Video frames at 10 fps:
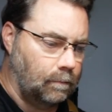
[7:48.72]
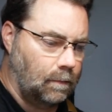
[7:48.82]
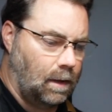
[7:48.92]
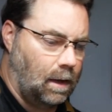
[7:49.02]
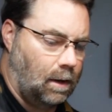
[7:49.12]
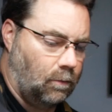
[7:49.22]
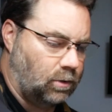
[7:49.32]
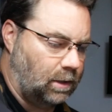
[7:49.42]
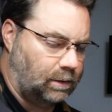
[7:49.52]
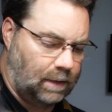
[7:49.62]
And we'll
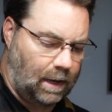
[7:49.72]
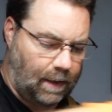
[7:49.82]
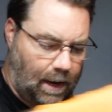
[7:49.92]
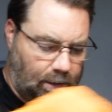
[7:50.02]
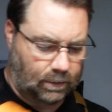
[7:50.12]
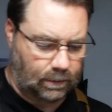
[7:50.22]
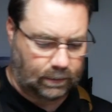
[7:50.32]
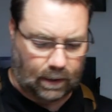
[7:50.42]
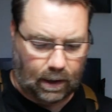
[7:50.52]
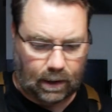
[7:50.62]
just set that to the
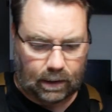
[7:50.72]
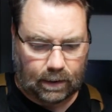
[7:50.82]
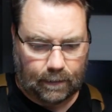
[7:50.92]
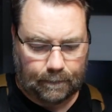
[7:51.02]
side.